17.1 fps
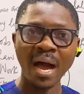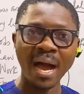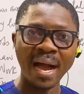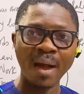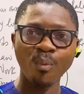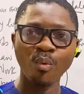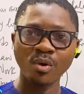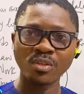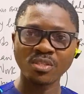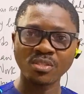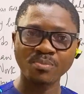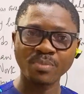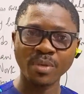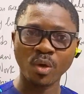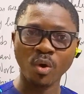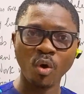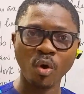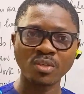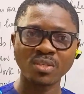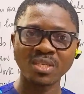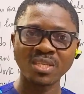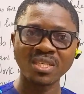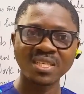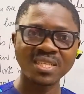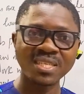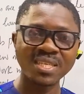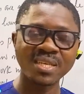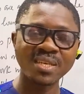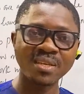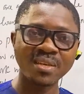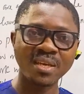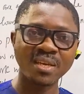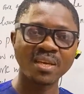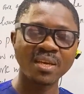and what, because
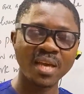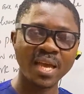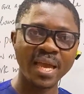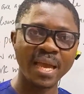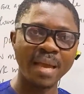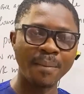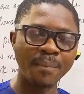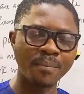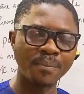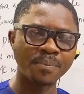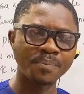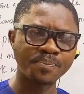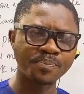the um,